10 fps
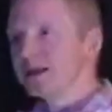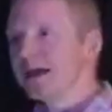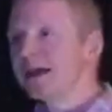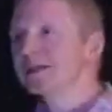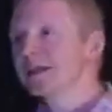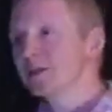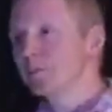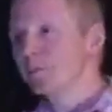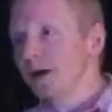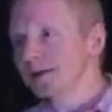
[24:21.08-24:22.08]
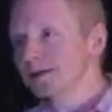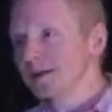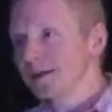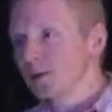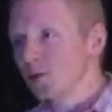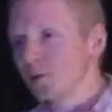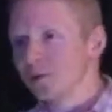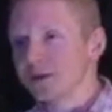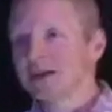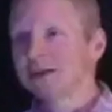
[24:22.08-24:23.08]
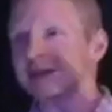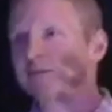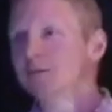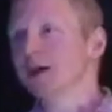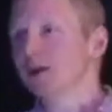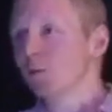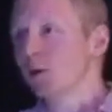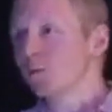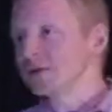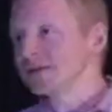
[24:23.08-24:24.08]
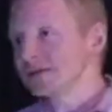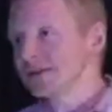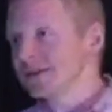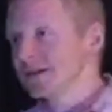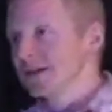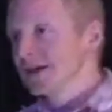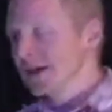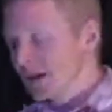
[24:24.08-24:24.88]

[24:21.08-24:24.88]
anything but normal, anything but what we see in